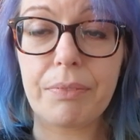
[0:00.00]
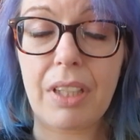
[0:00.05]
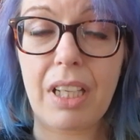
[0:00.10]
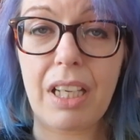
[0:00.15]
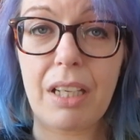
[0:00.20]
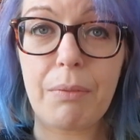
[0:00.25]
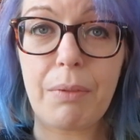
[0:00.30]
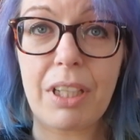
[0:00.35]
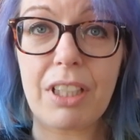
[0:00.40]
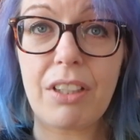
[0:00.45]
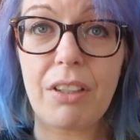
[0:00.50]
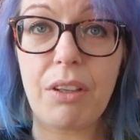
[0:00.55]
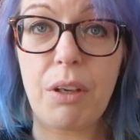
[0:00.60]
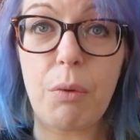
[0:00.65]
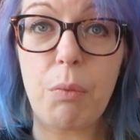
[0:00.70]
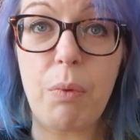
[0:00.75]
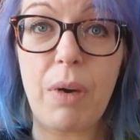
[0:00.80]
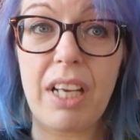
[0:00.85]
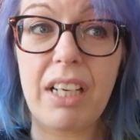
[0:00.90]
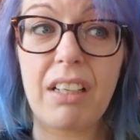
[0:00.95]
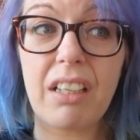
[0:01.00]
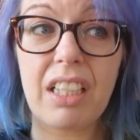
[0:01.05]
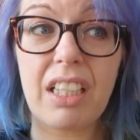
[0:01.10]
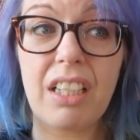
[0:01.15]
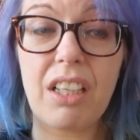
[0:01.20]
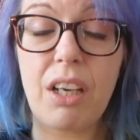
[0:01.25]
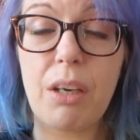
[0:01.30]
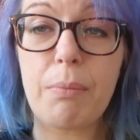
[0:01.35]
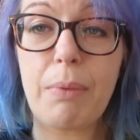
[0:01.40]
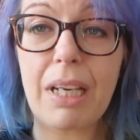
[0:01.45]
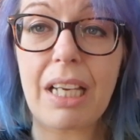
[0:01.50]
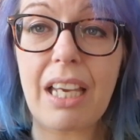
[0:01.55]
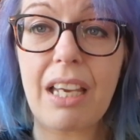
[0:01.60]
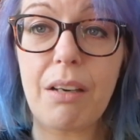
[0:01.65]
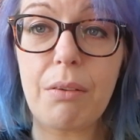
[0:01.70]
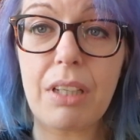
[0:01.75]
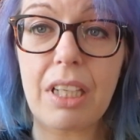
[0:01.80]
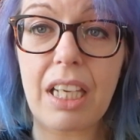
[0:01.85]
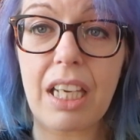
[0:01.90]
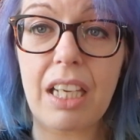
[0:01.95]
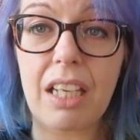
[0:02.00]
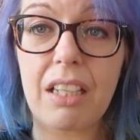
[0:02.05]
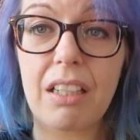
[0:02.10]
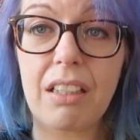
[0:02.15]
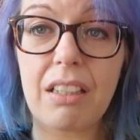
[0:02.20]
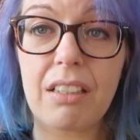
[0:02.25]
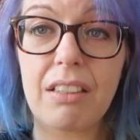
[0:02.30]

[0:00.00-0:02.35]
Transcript: I don't know when I can go back out again.